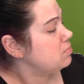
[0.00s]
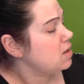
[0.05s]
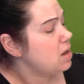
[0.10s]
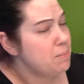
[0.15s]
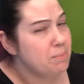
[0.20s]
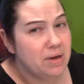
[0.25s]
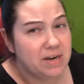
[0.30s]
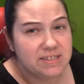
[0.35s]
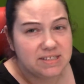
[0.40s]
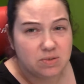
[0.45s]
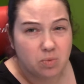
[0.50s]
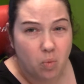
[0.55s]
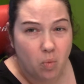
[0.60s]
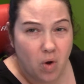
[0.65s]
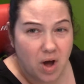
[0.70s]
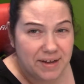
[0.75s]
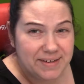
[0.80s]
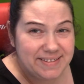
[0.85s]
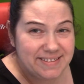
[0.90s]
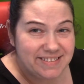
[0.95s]
But it's
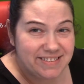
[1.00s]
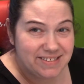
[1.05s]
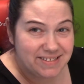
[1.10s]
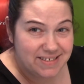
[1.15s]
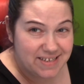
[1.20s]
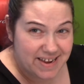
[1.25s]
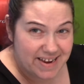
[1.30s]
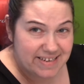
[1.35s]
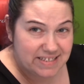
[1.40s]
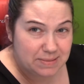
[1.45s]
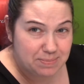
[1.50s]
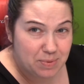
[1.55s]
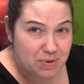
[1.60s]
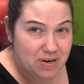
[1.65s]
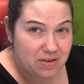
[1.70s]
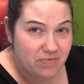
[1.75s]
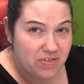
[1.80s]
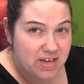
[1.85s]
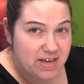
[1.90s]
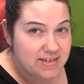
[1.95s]
1 teaspoon
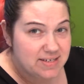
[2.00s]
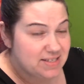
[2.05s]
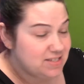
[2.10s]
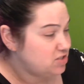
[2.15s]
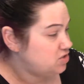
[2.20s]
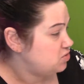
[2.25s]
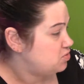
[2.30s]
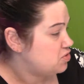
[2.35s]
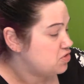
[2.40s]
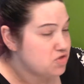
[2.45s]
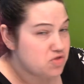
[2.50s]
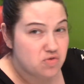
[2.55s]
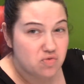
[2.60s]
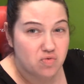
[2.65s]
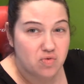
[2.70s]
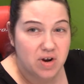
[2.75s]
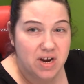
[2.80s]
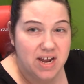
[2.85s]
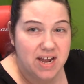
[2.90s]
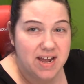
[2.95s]
of these to
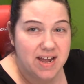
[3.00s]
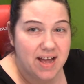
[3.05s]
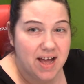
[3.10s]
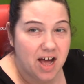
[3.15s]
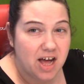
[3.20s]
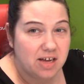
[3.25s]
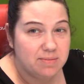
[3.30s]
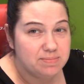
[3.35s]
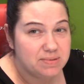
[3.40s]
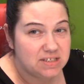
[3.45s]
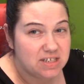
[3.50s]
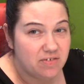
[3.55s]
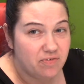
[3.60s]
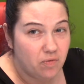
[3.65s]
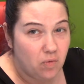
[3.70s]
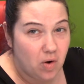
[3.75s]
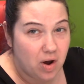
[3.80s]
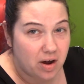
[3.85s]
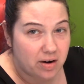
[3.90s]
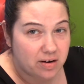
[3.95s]
3 cups of
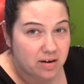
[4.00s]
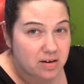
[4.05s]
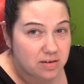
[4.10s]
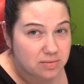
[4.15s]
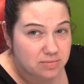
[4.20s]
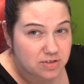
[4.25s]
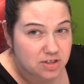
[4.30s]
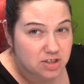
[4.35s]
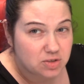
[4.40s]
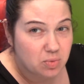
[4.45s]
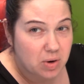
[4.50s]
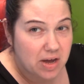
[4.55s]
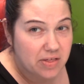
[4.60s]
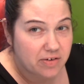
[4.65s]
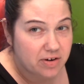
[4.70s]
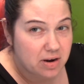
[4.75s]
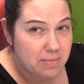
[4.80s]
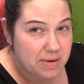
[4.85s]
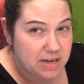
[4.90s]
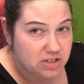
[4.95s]
water, which is why they're
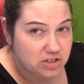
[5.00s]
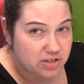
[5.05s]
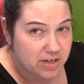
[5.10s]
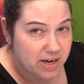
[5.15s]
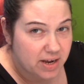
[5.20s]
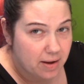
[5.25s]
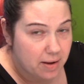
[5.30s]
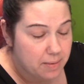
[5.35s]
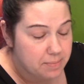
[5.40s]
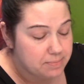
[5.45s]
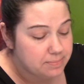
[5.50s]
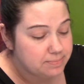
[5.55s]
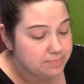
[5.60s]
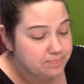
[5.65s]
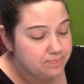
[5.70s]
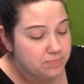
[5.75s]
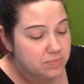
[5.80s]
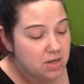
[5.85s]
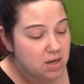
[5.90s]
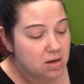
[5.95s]
in a measuring cup.
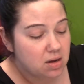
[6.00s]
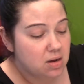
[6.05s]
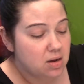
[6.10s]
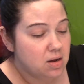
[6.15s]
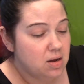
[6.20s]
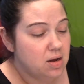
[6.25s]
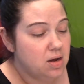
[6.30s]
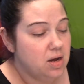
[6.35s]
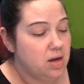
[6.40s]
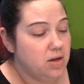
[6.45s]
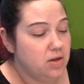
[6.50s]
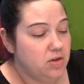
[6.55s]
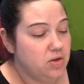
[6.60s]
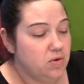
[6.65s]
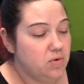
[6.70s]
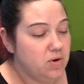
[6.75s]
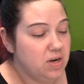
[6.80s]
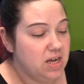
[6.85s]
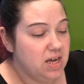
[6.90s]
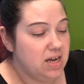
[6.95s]

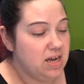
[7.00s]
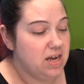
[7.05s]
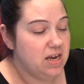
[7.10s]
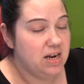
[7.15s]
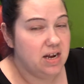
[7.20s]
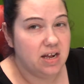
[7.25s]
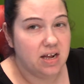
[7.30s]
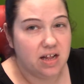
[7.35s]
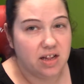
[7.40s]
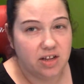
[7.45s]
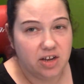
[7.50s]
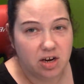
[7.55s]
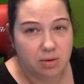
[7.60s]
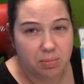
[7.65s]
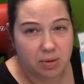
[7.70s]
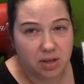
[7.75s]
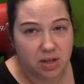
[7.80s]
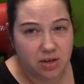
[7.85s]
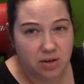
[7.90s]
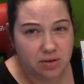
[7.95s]
You need clear
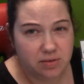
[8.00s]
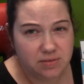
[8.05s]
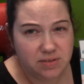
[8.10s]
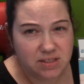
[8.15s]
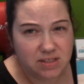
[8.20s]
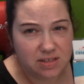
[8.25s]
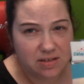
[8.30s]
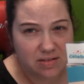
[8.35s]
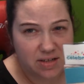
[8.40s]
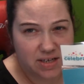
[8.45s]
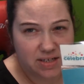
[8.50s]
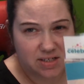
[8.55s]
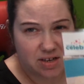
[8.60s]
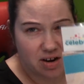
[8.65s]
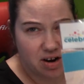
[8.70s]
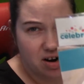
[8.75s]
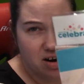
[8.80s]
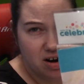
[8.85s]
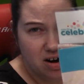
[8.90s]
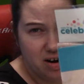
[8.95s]
balloons. These
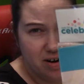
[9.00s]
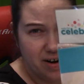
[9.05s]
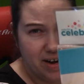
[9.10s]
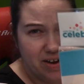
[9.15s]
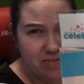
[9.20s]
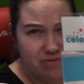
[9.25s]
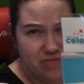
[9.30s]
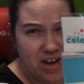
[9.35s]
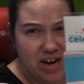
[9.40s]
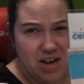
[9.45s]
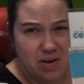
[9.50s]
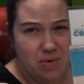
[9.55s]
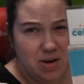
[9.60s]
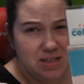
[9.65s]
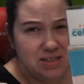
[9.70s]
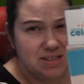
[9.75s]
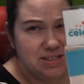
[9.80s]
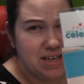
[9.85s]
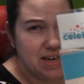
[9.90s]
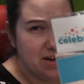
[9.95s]
are confetti
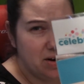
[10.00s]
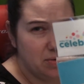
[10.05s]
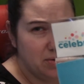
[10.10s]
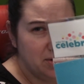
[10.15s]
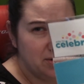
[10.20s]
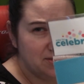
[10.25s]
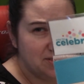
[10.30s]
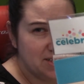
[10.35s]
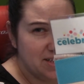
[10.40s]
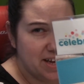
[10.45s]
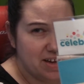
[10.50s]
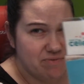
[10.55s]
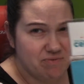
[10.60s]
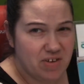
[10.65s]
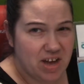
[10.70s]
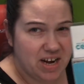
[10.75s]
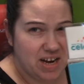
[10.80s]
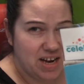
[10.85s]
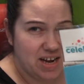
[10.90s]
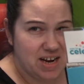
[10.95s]
ones. I don't use the
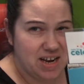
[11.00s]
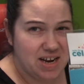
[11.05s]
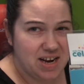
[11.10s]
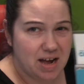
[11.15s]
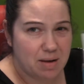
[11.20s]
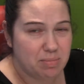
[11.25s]
confetti in it. I